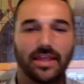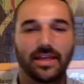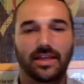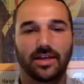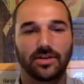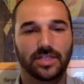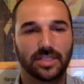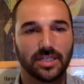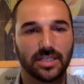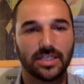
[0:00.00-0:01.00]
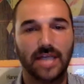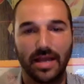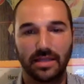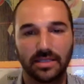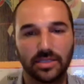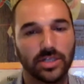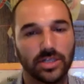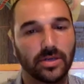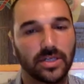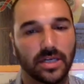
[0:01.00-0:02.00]
there's, to tie in this question
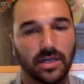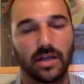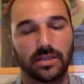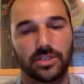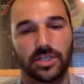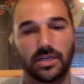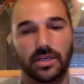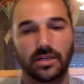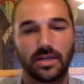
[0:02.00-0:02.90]
about technology,